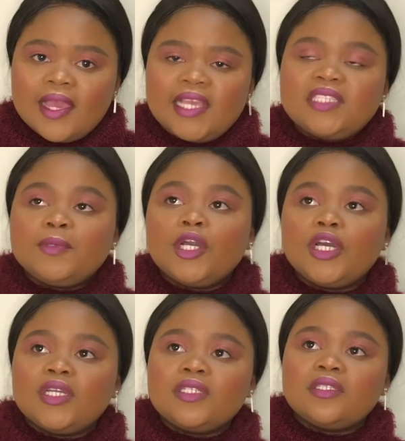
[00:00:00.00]
It's
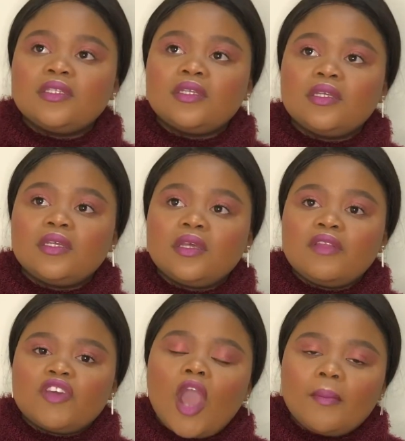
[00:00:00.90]
because
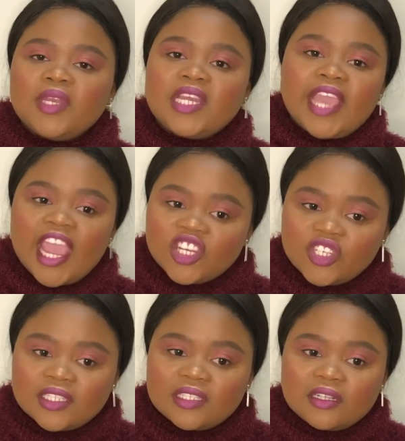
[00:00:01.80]
the
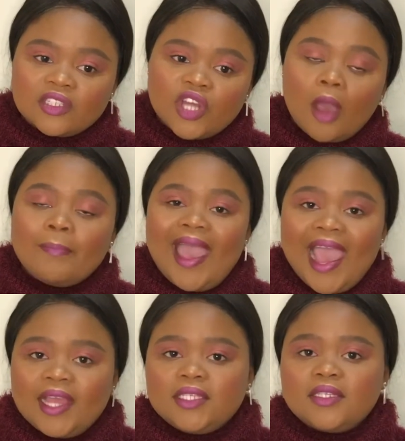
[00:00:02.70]
communication skills are
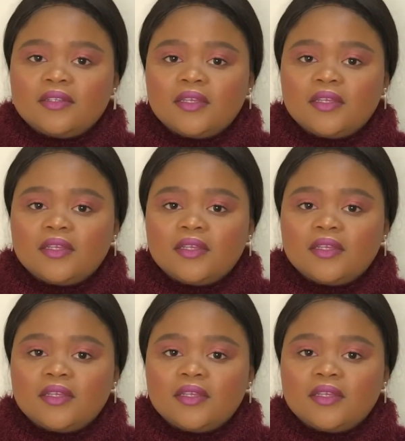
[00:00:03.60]
bad.